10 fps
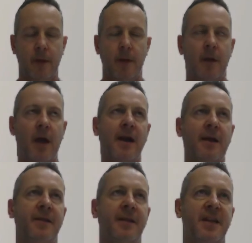Yeah, and I
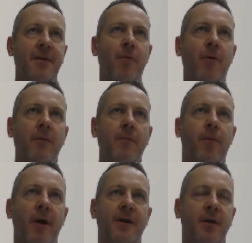think that's an important
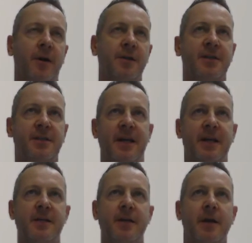point, Ghost, is
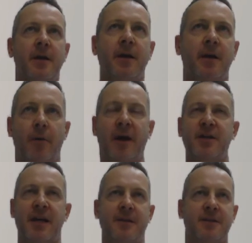that we
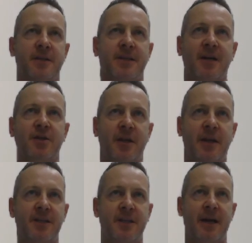actually had this discussion
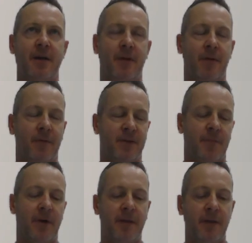yesterday with
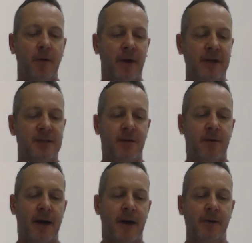someone in the US
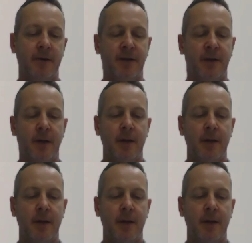around,